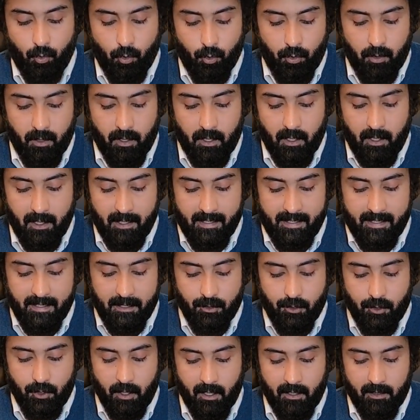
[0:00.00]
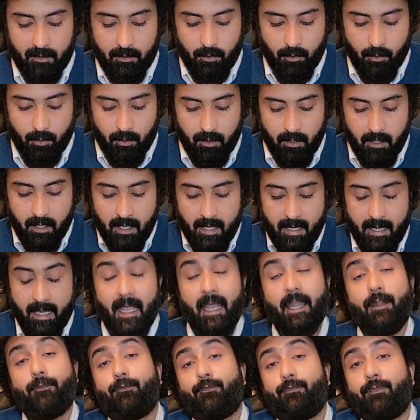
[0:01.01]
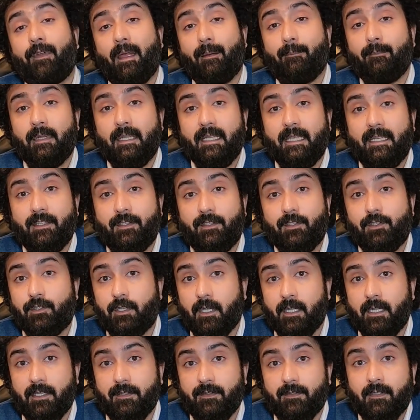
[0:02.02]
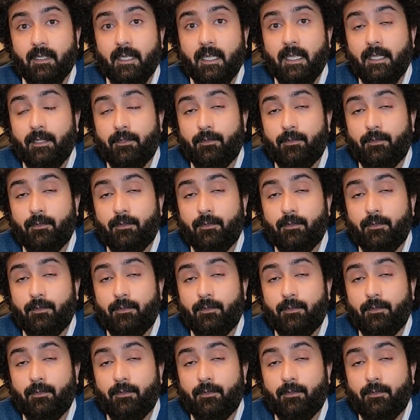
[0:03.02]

or early childhood and family studies.